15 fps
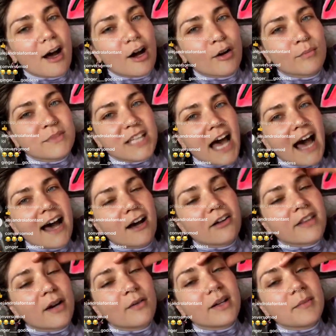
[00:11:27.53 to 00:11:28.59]
tile
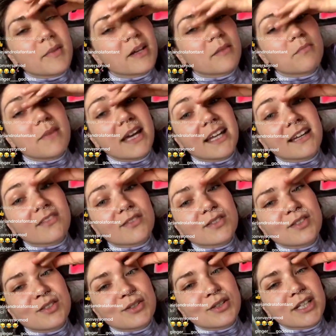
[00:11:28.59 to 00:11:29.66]
that we like made in the
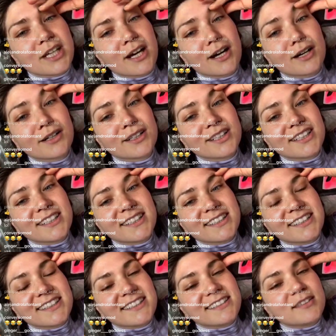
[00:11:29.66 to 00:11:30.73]
studio
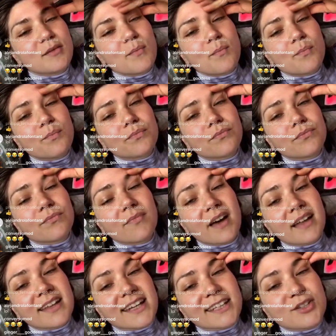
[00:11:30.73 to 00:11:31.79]

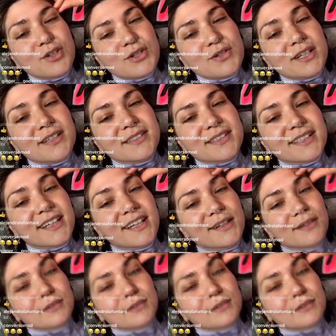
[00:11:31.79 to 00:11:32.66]
like because 2 years ago.